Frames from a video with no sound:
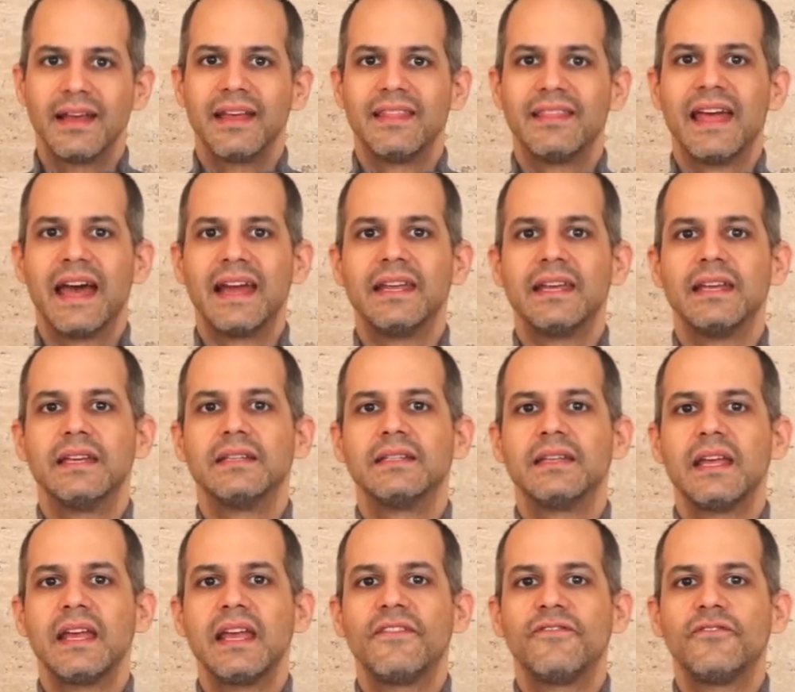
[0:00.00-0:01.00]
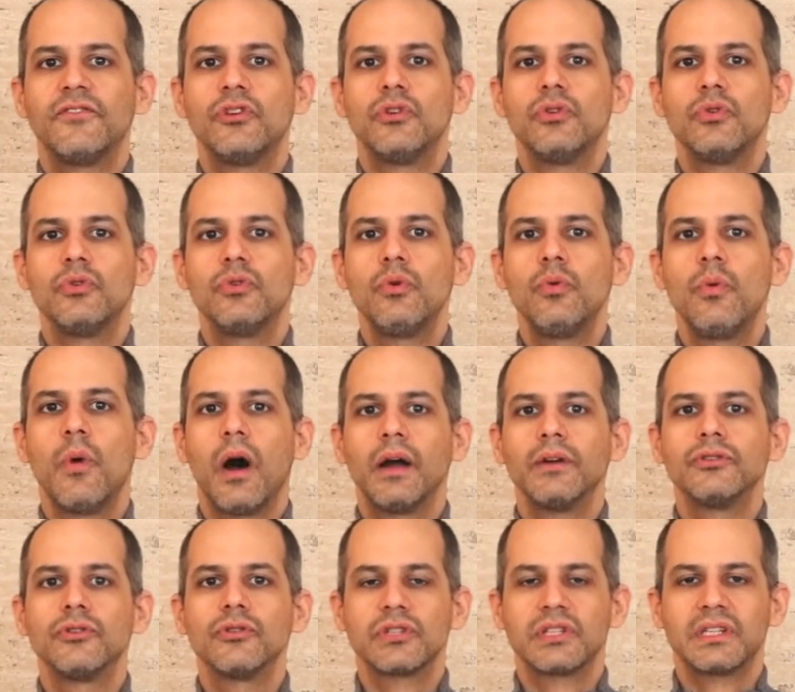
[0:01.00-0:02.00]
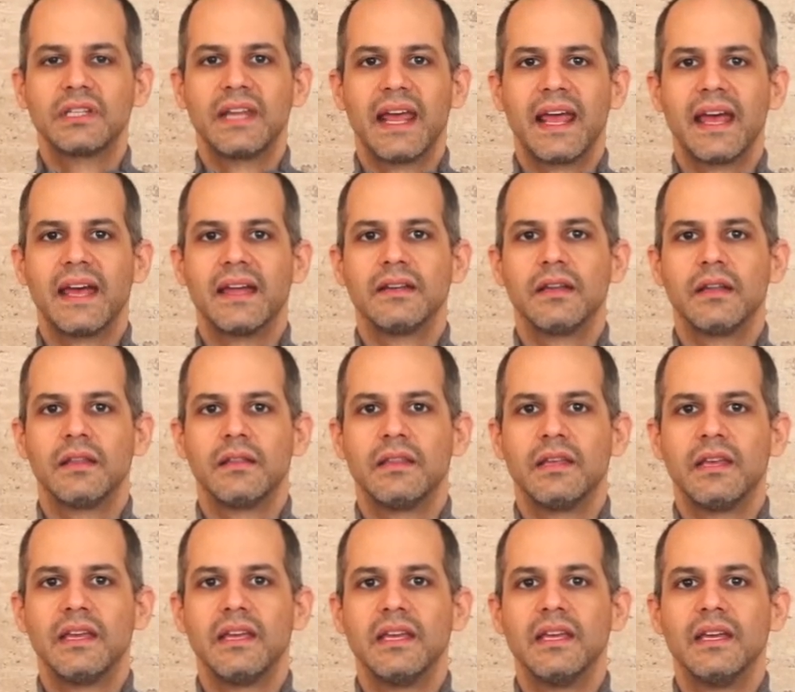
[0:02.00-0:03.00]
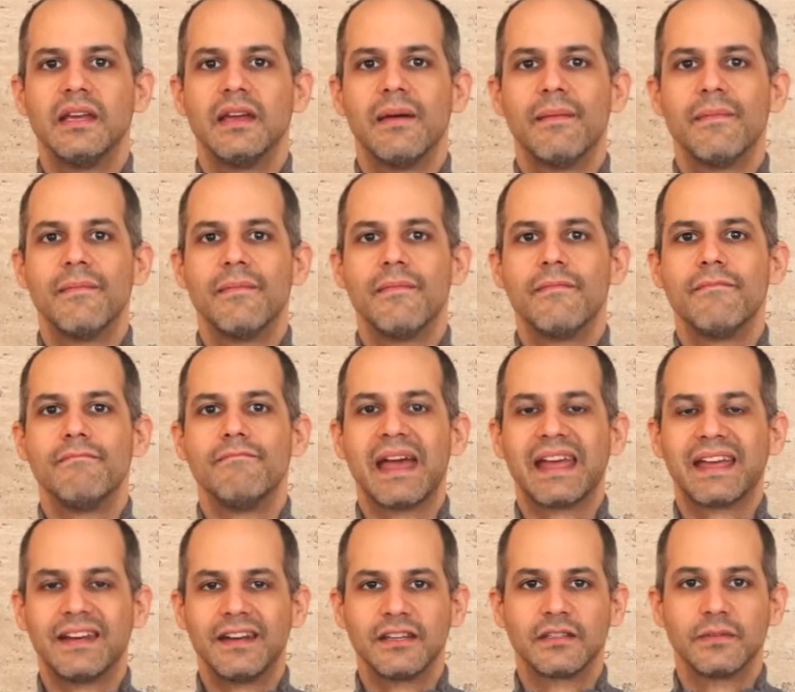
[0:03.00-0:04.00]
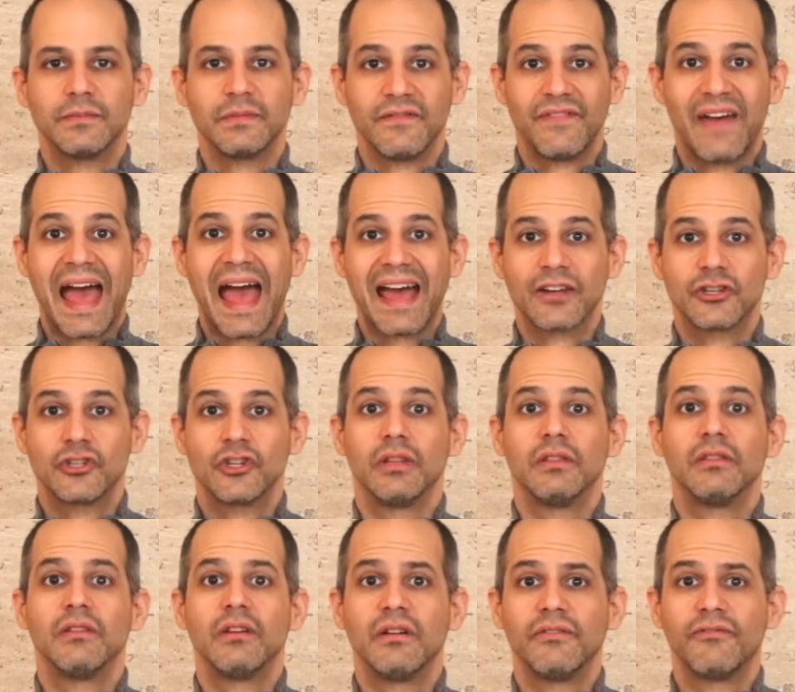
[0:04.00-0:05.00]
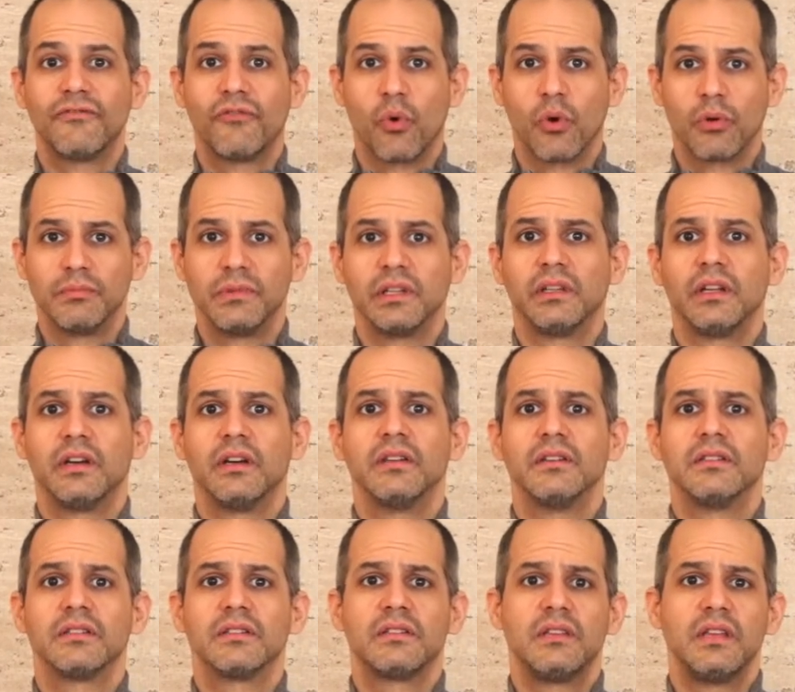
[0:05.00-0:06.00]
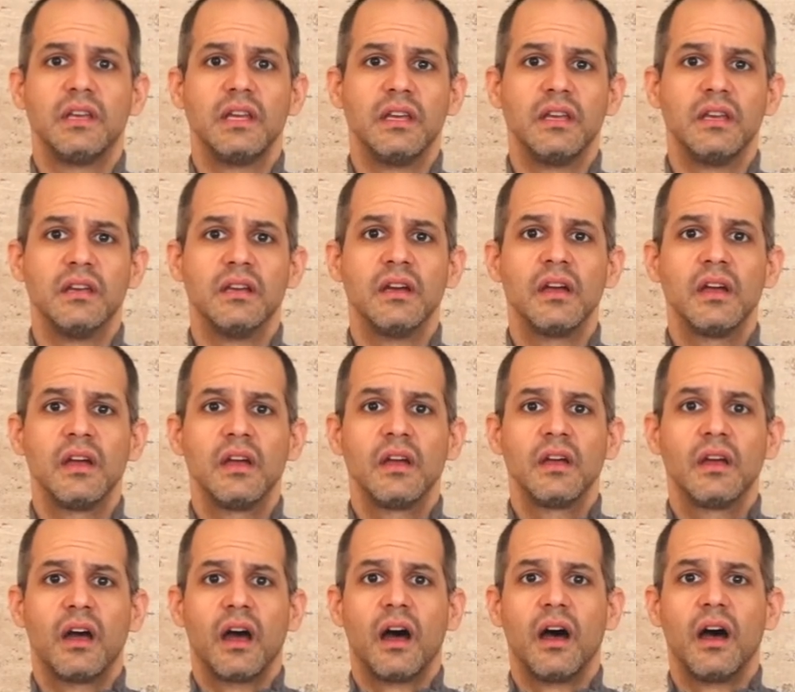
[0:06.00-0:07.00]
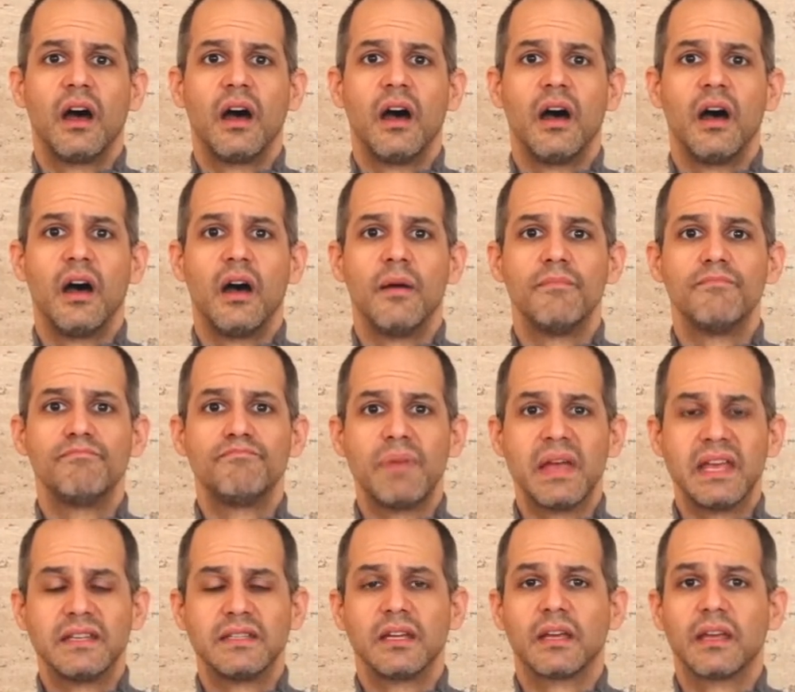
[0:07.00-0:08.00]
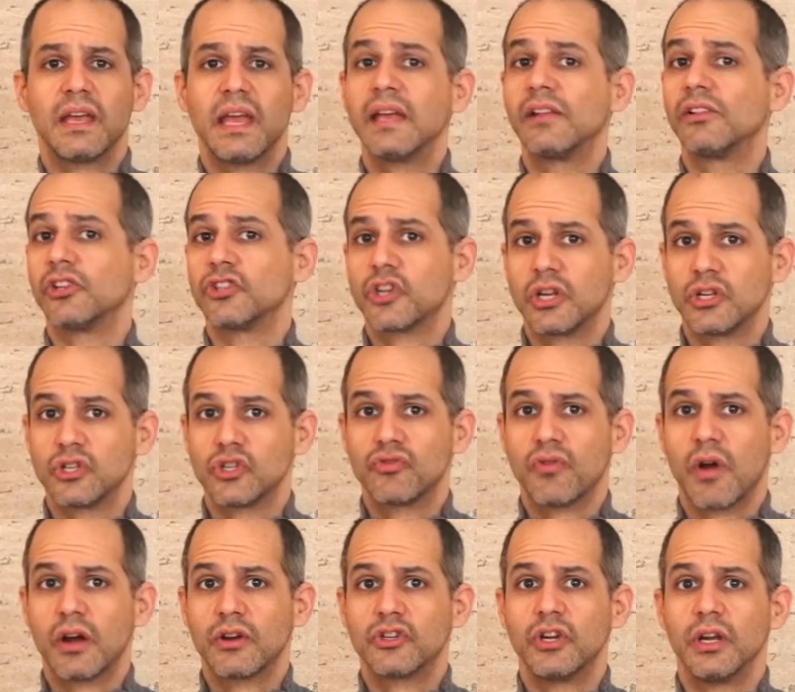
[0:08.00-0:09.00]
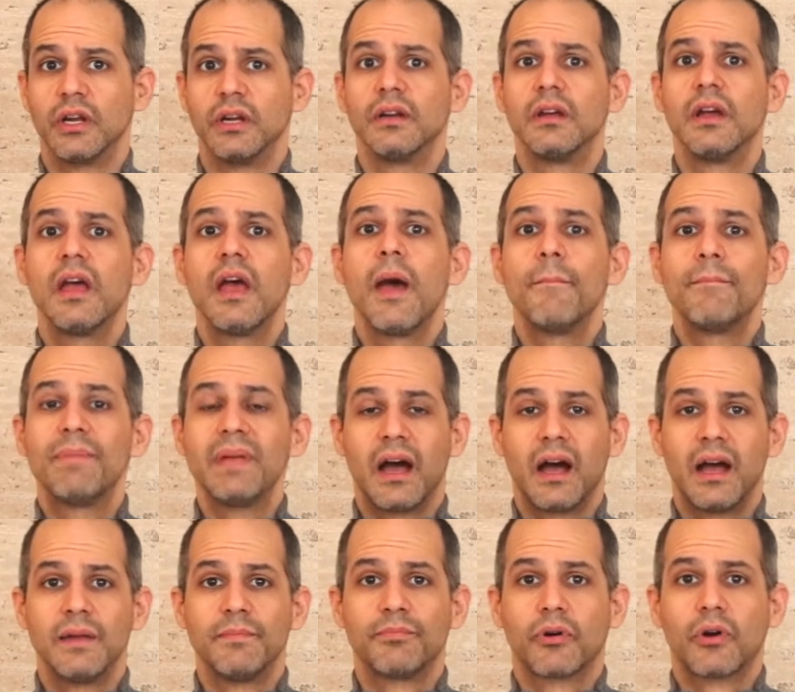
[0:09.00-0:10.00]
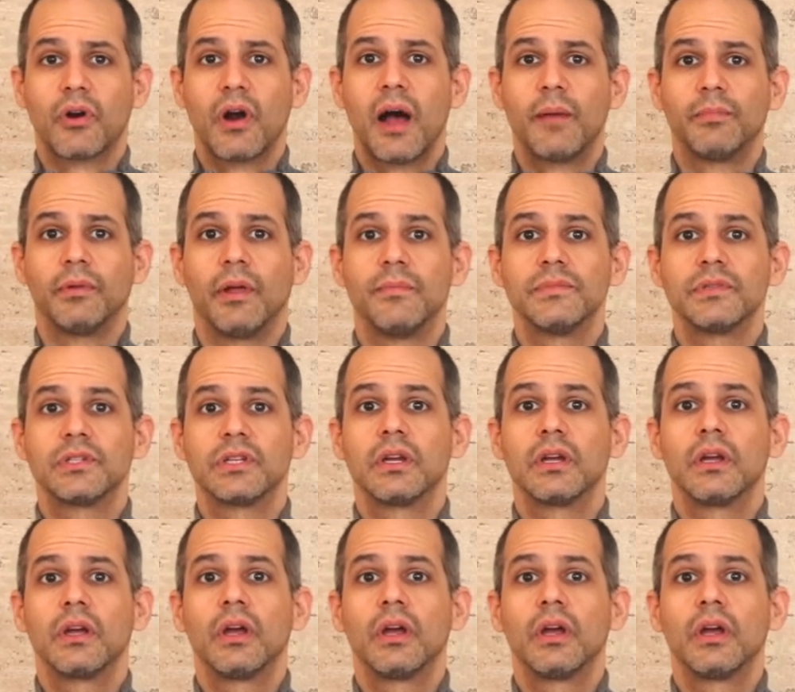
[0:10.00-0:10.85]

That is, if you understand the mechanisms of action, the formulas, the uh, basic English construction behind problems,